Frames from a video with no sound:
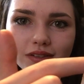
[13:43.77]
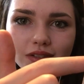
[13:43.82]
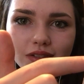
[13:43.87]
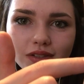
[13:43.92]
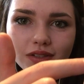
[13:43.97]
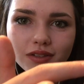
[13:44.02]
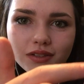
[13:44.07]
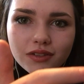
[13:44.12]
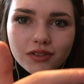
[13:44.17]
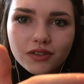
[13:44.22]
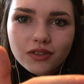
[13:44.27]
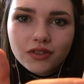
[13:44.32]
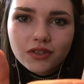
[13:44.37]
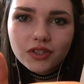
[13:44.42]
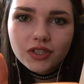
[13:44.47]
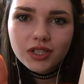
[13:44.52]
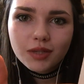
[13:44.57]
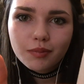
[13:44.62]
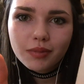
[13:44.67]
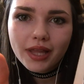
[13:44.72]
is
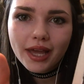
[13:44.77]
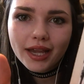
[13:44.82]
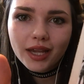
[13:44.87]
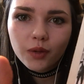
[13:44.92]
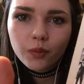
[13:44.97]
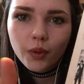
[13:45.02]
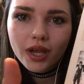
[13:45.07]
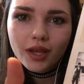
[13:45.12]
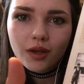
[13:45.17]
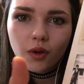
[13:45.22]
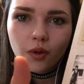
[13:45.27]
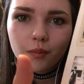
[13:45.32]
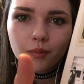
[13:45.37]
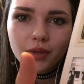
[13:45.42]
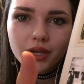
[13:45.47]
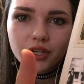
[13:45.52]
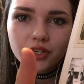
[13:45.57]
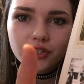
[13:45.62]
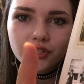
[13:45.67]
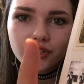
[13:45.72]
just a black and white
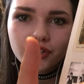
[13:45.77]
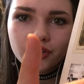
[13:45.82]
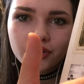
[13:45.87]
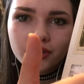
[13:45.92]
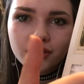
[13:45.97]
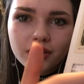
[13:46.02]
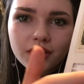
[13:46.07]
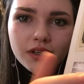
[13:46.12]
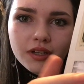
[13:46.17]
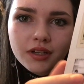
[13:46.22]
picture.